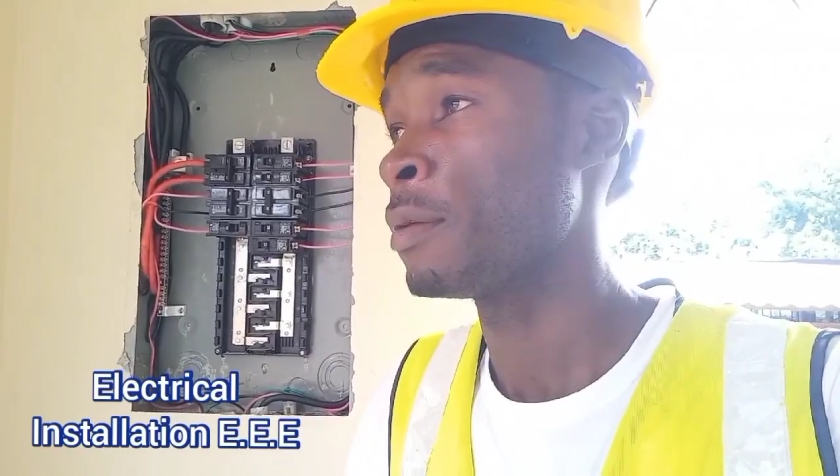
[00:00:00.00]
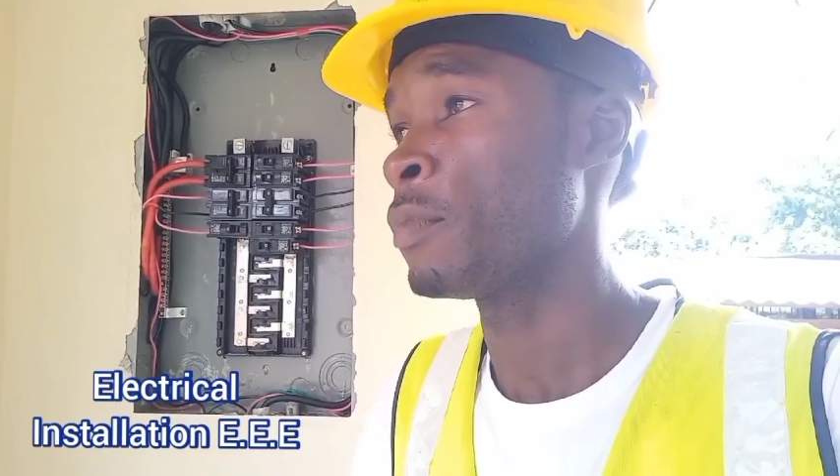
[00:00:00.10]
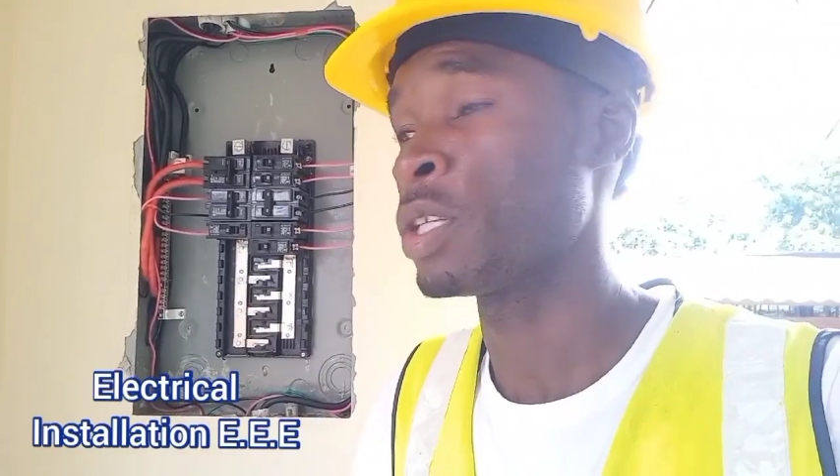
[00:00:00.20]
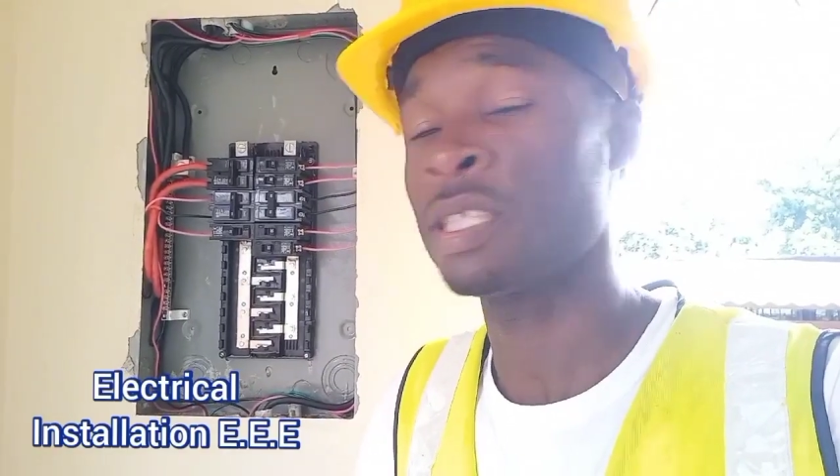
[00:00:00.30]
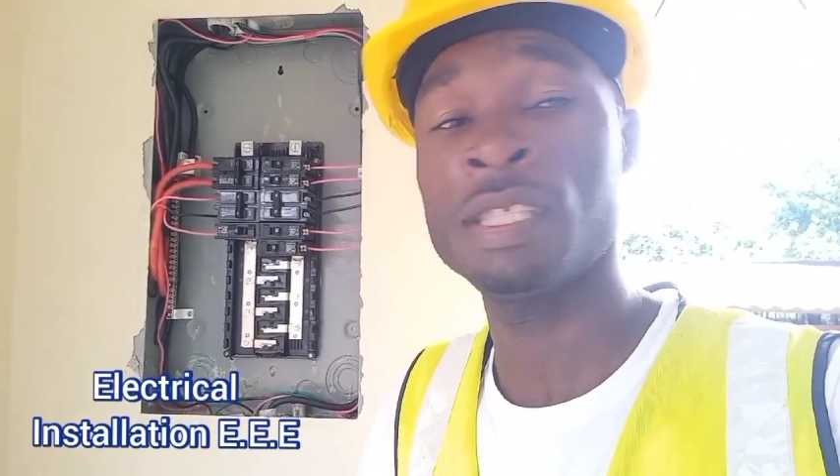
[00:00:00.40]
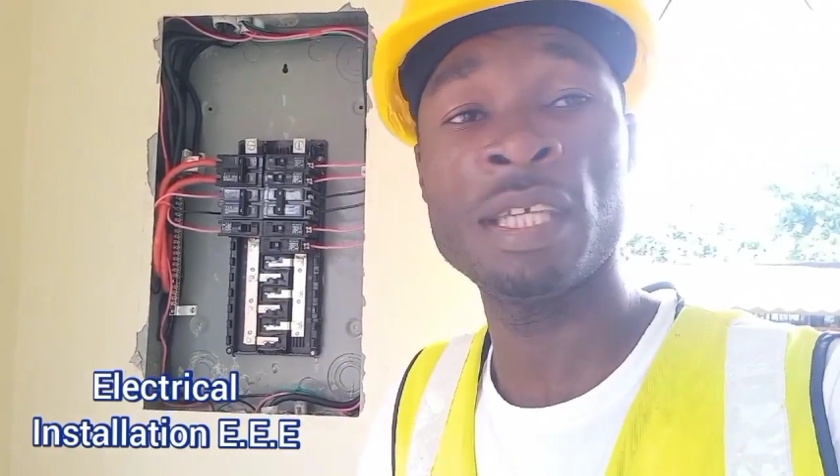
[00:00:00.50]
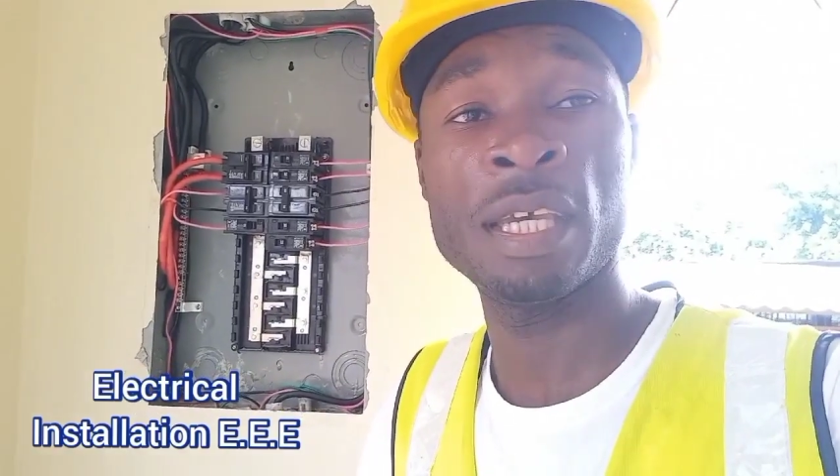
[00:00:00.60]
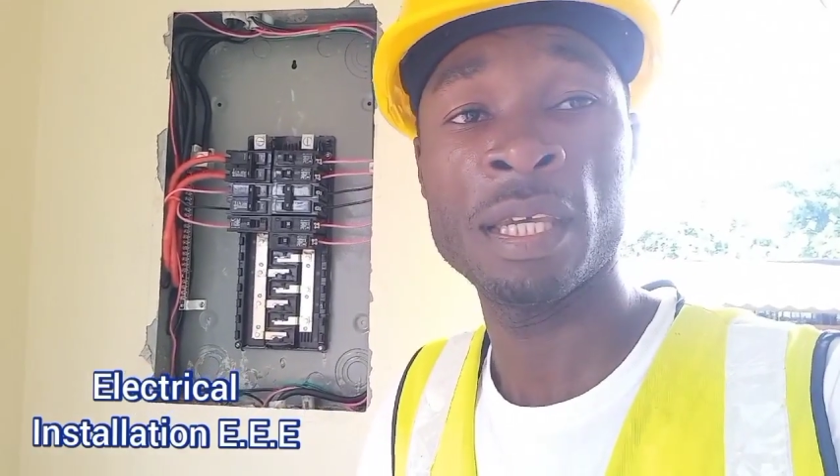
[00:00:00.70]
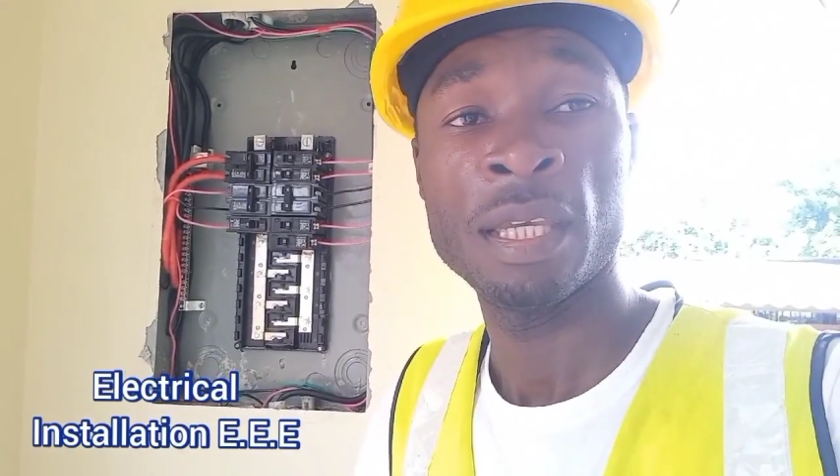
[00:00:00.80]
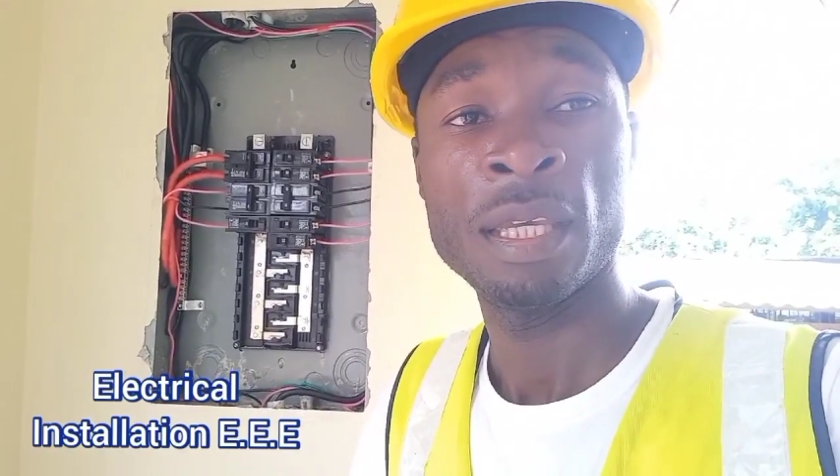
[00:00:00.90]
but
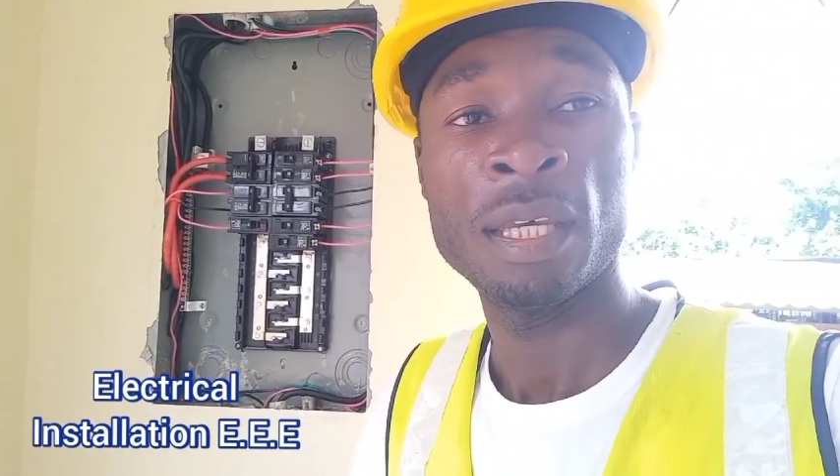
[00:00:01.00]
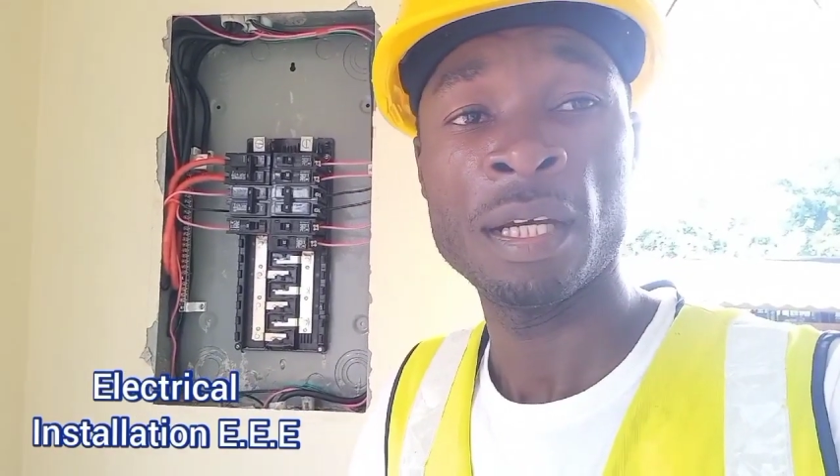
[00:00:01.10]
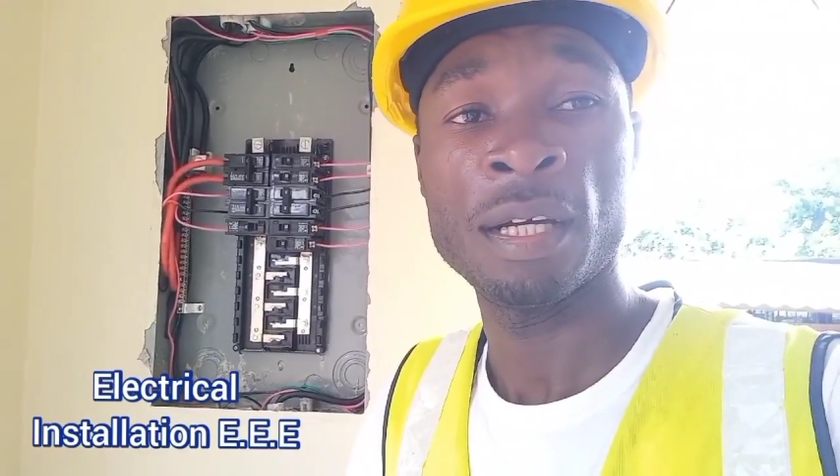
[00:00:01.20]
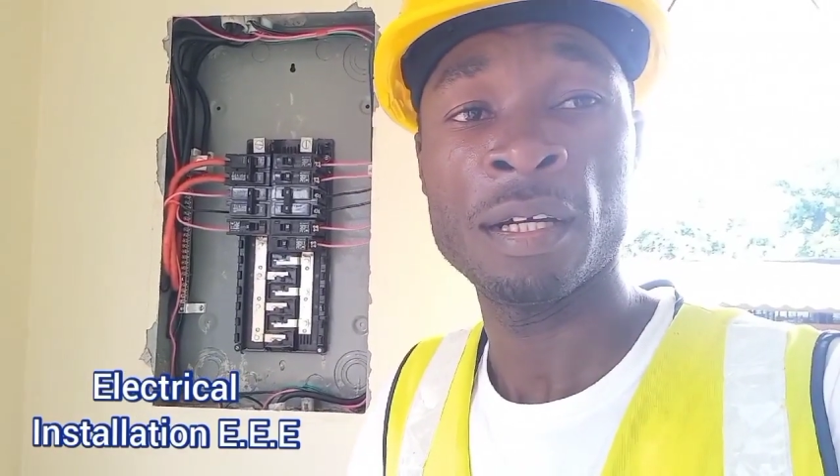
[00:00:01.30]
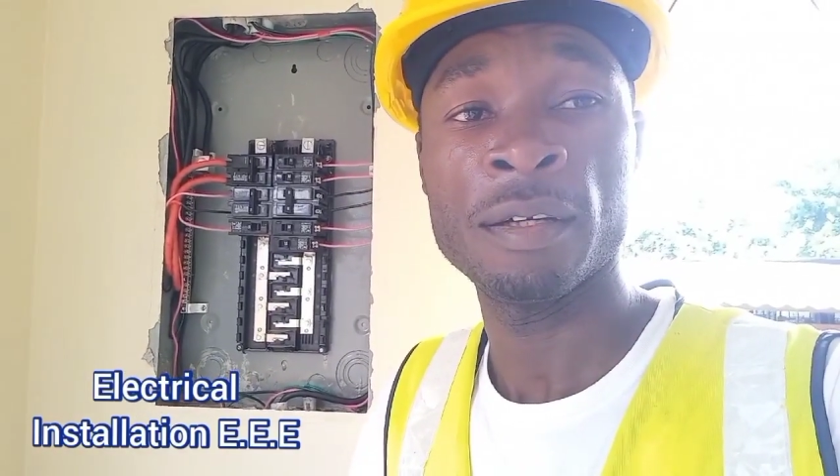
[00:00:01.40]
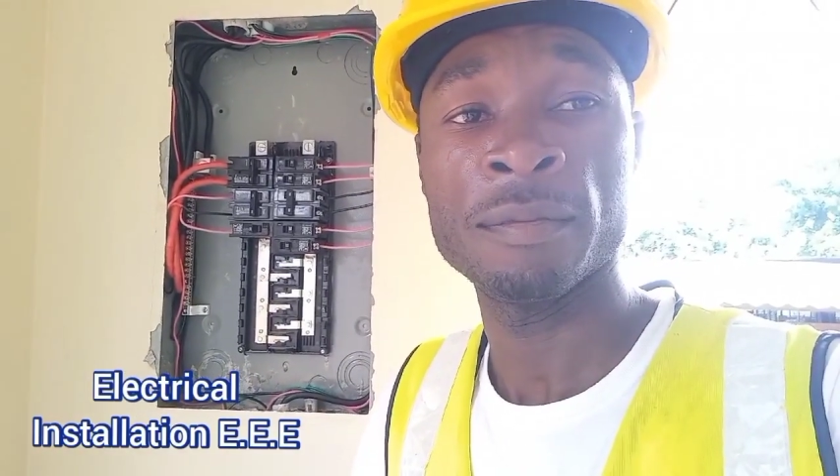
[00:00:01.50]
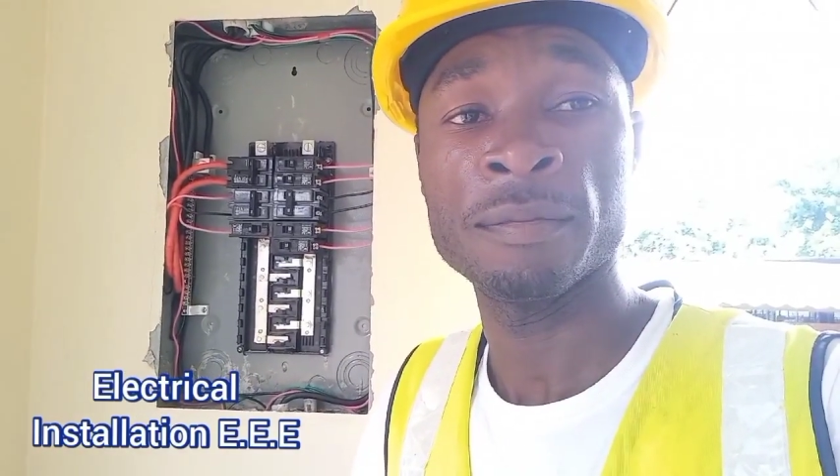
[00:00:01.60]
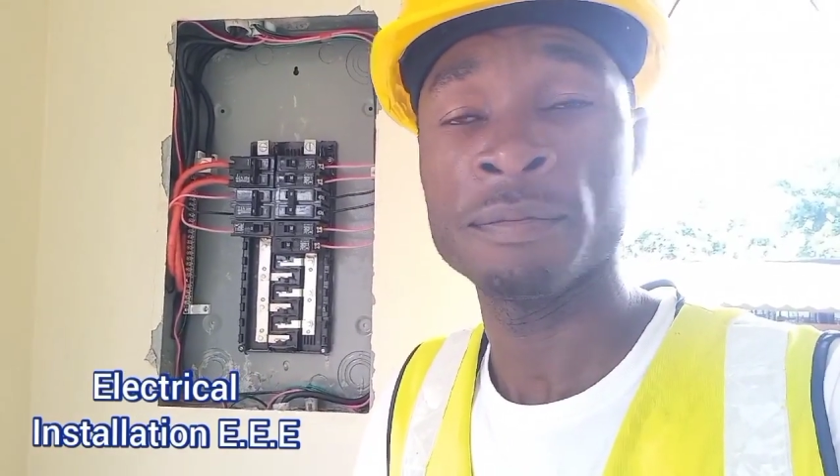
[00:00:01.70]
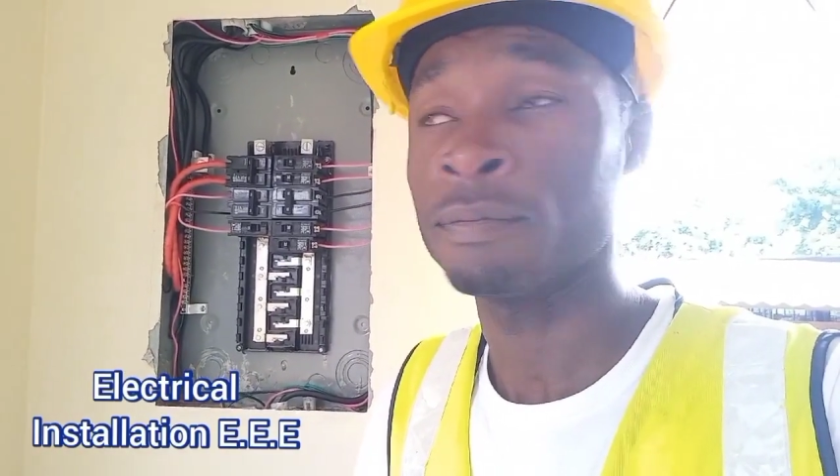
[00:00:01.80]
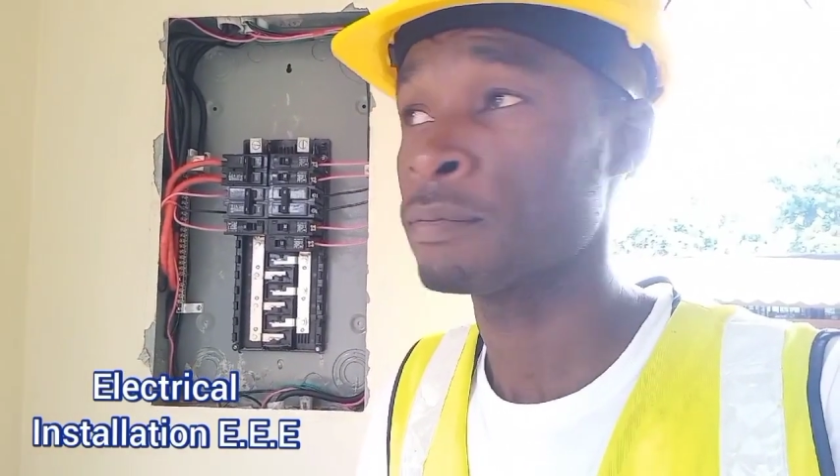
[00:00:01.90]
yeah
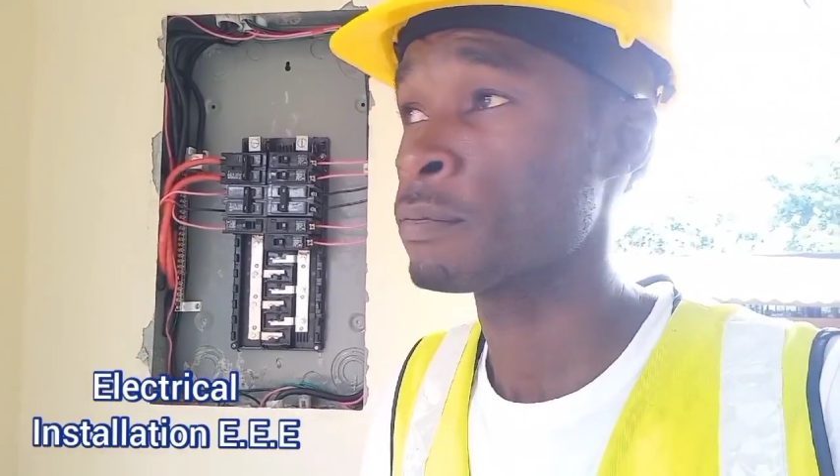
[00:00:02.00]
um,